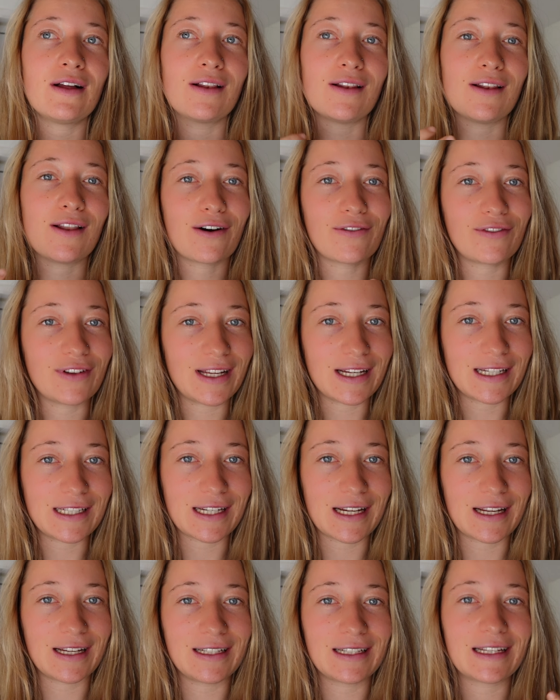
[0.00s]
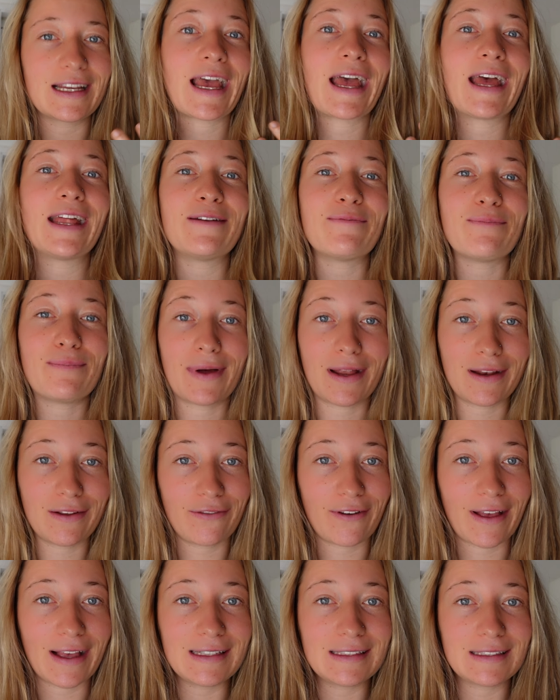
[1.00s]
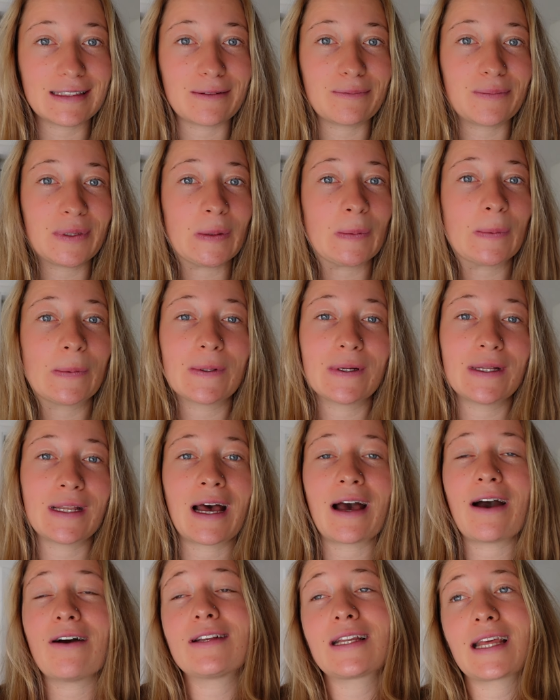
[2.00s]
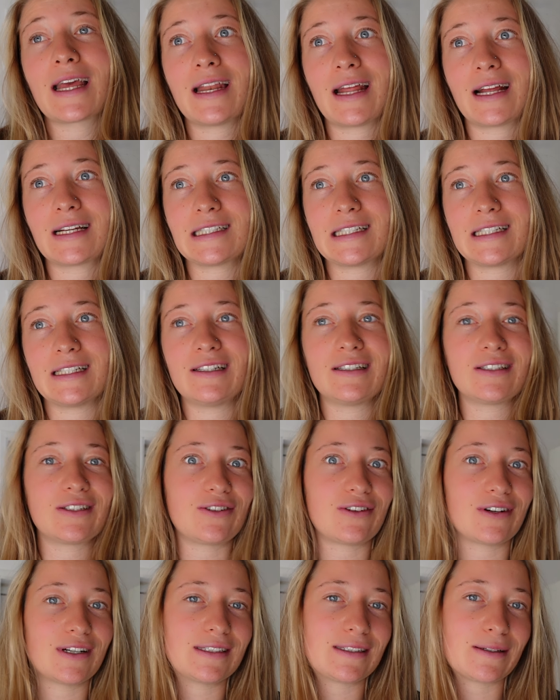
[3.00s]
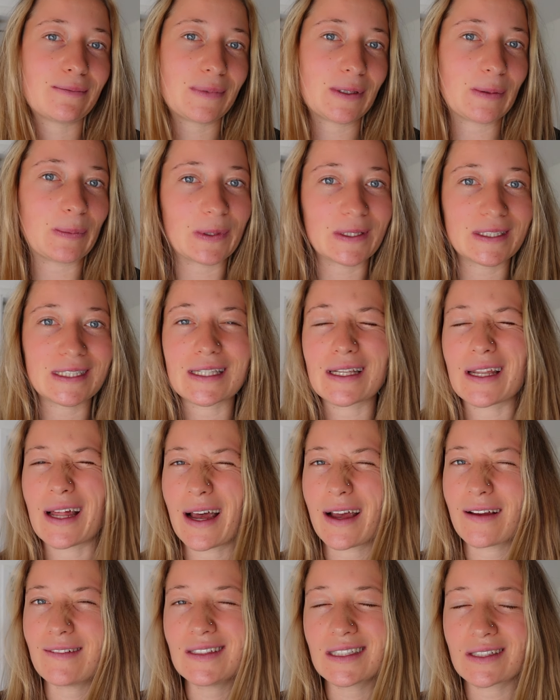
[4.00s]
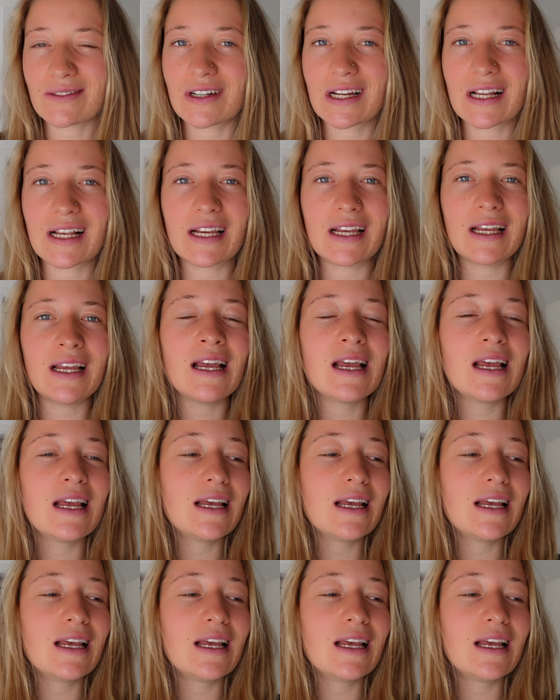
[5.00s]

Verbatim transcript: love addiction can manifest on people and how it can actually destroy some people's lives really.